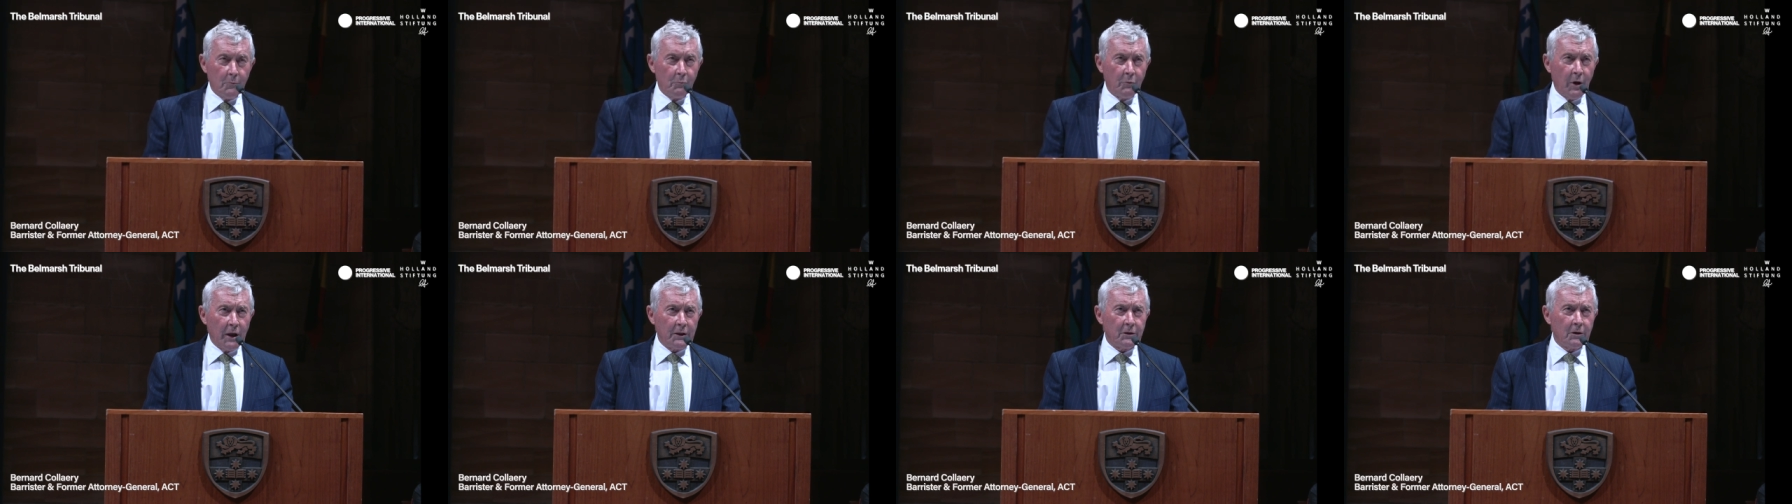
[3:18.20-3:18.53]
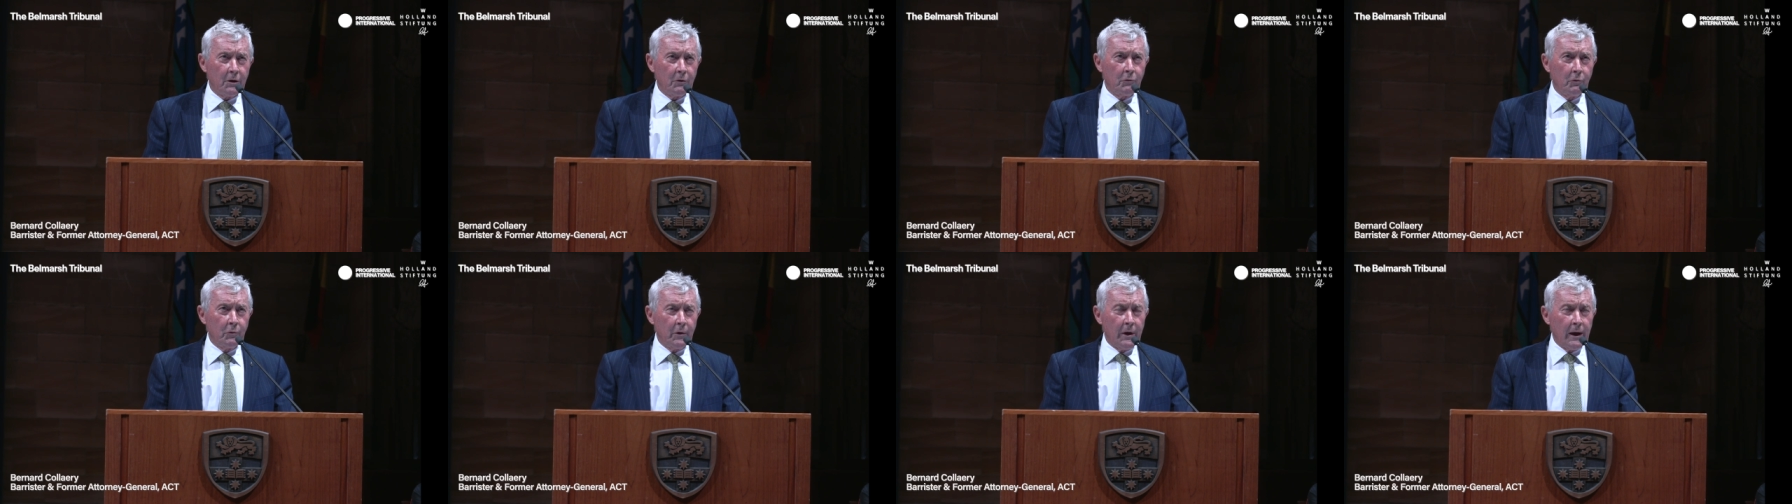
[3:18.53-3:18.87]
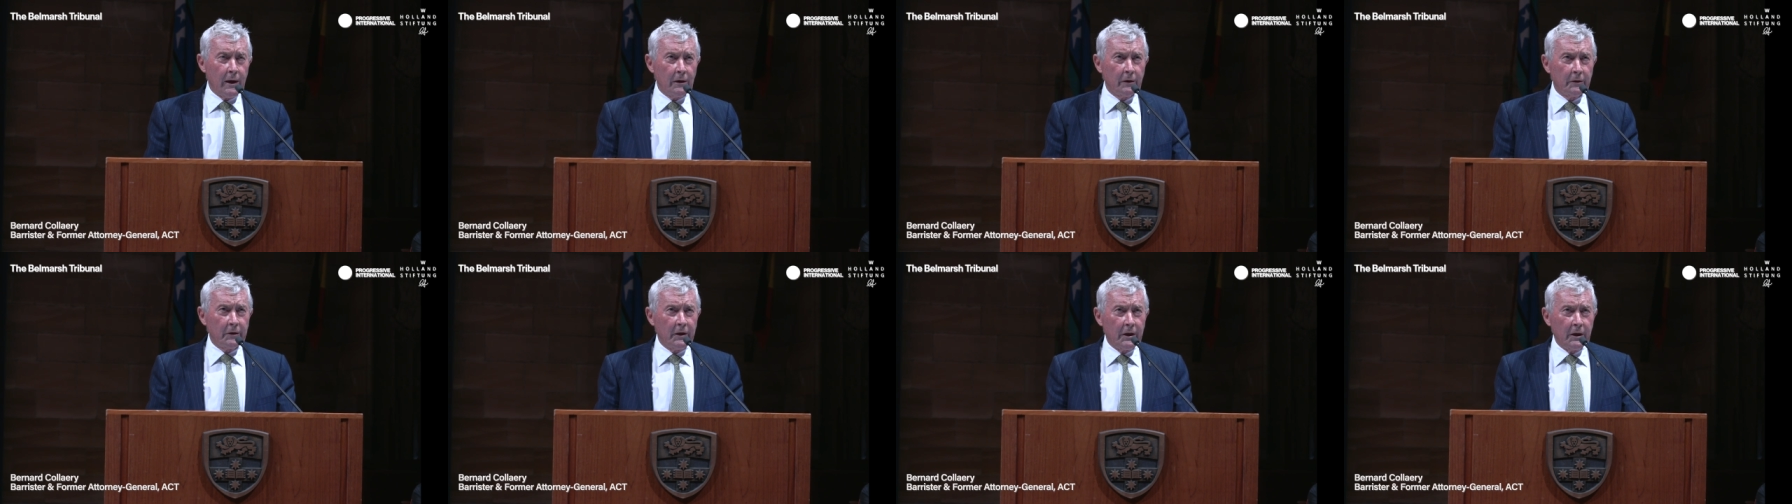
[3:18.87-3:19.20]
But the
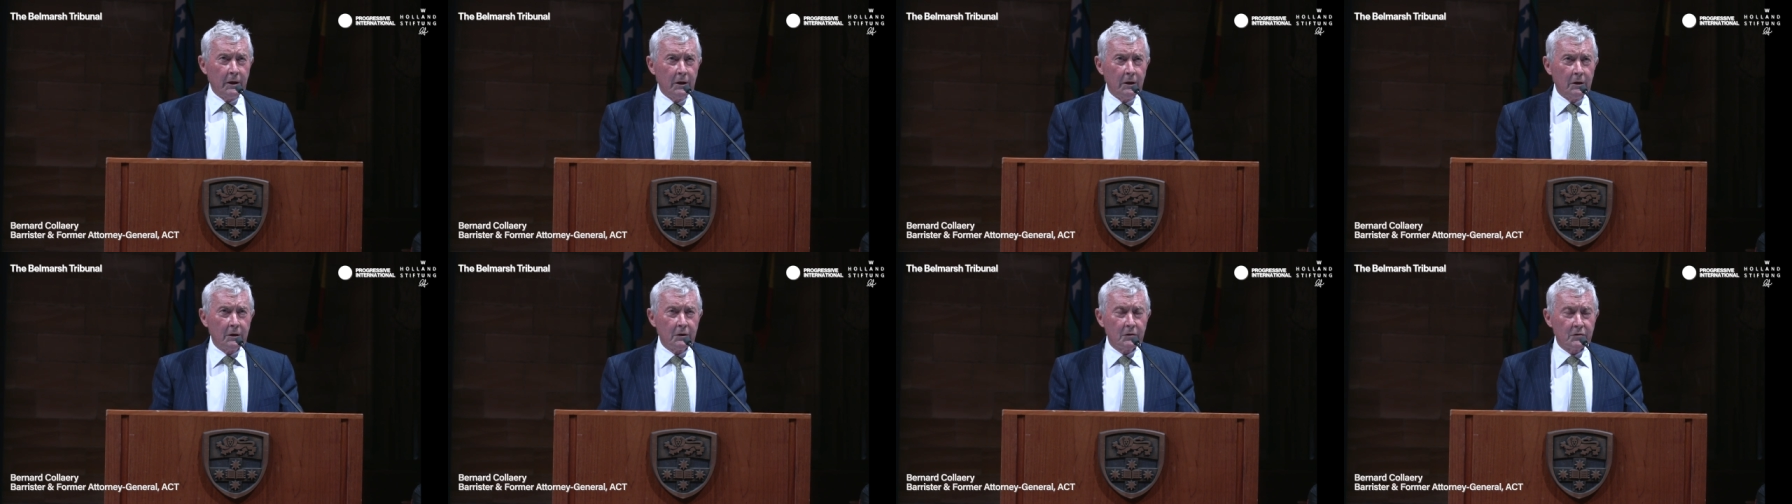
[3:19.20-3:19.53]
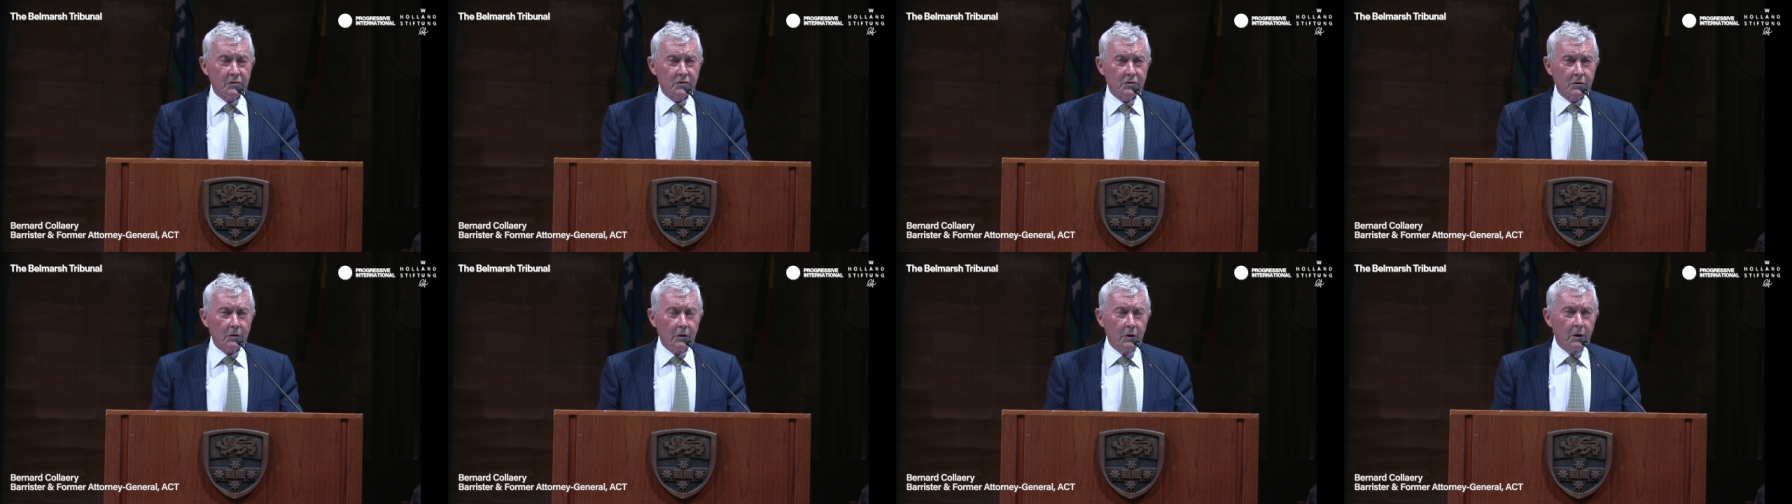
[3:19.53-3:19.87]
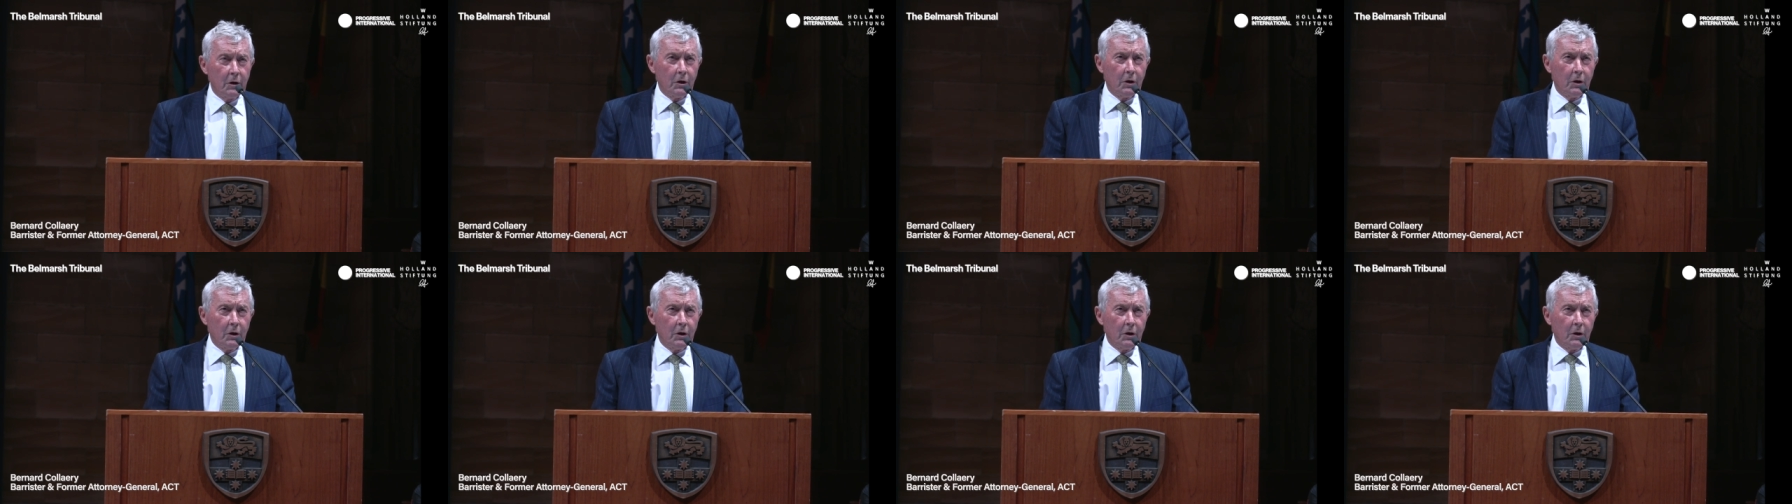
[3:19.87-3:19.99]
reality is,